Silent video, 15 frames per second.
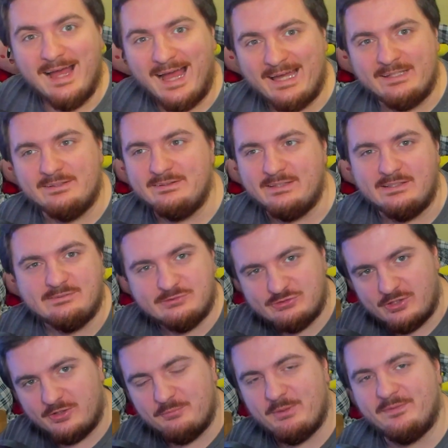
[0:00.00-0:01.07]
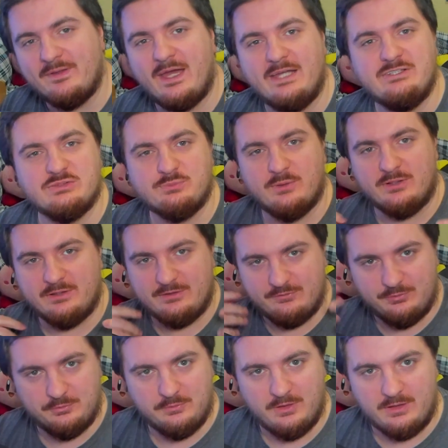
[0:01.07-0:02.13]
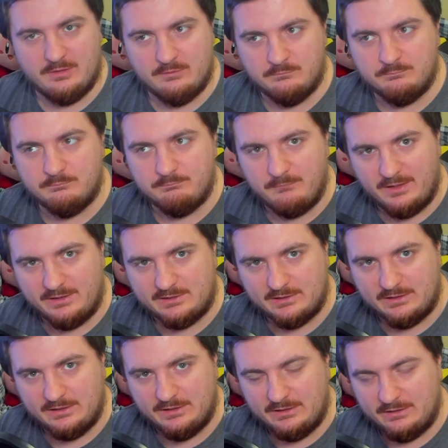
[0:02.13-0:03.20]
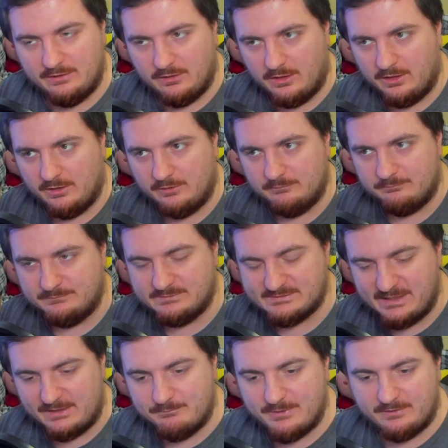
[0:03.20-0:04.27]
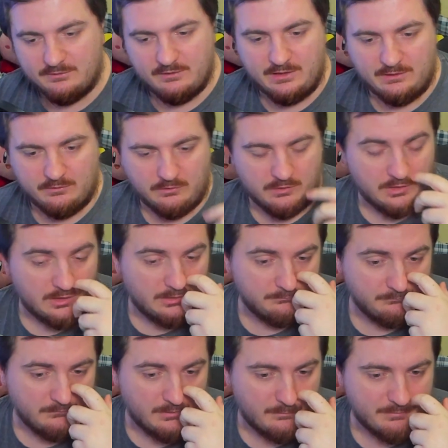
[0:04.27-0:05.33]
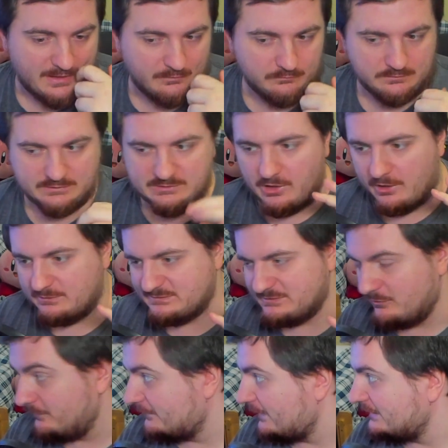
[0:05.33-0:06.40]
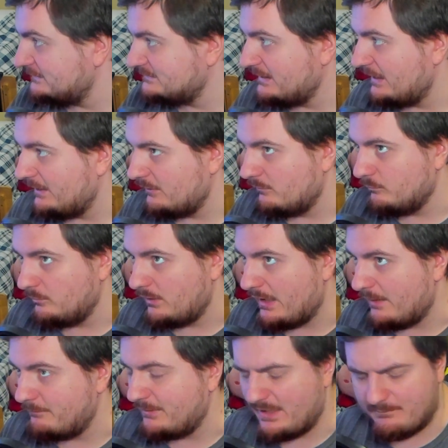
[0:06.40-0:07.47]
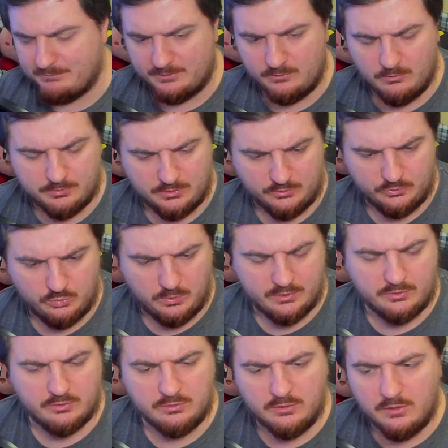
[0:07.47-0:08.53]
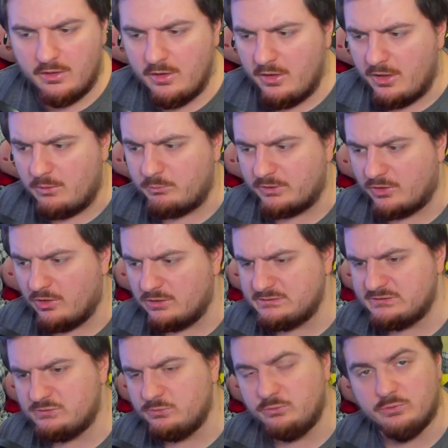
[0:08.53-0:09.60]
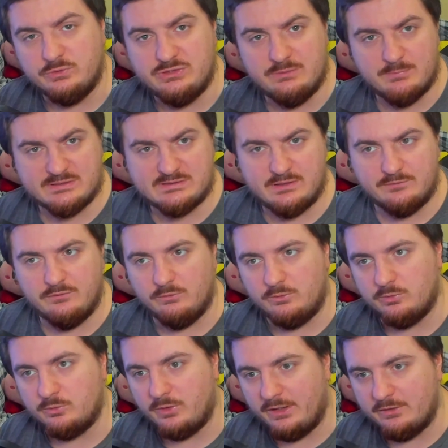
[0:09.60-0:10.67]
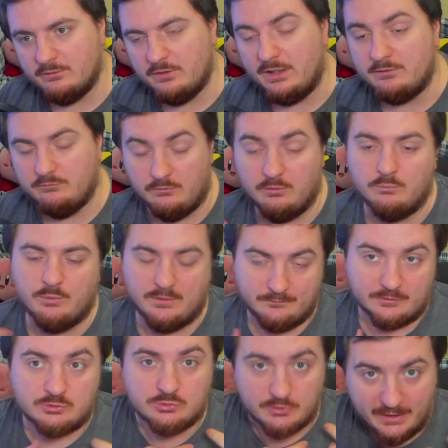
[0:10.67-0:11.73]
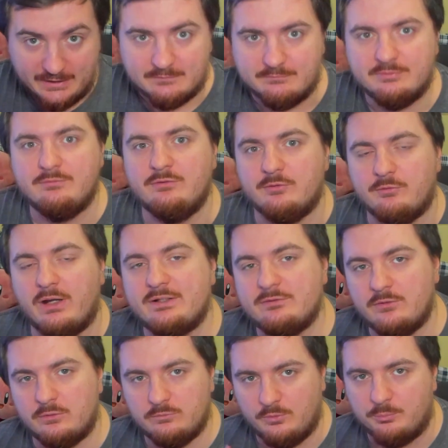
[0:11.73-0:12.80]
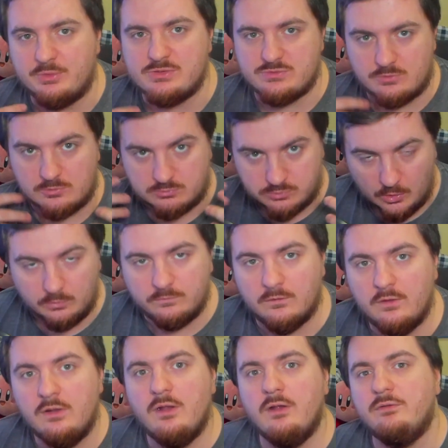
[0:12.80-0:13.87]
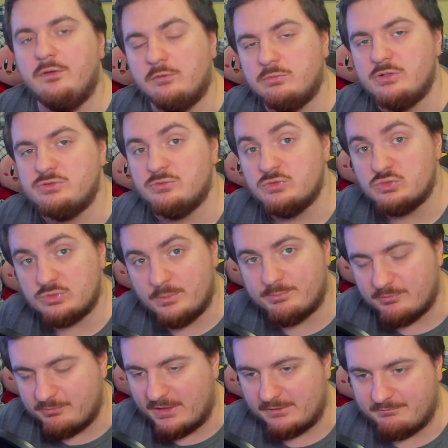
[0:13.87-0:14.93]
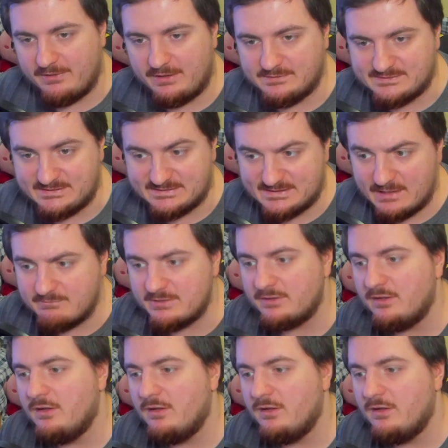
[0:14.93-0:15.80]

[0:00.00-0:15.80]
Hi, yeah, sorry about that. I just wanted to make a statement about certain things that have been happening over on Twitter in regards to Nojima-san, the creator and the creative director, the person who wrote the original script for Final Fantasy VII.